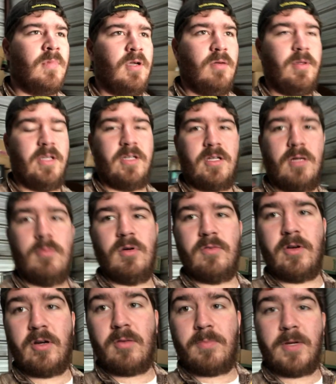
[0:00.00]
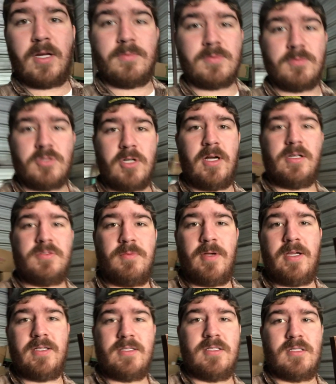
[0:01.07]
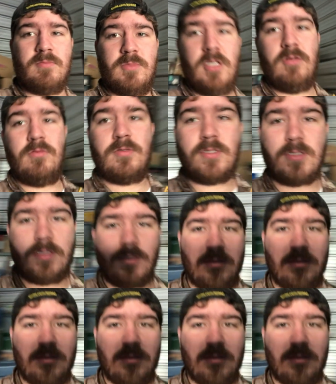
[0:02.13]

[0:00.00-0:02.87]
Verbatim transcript: Um, I had to come over here to pick up some trash bags and some totes.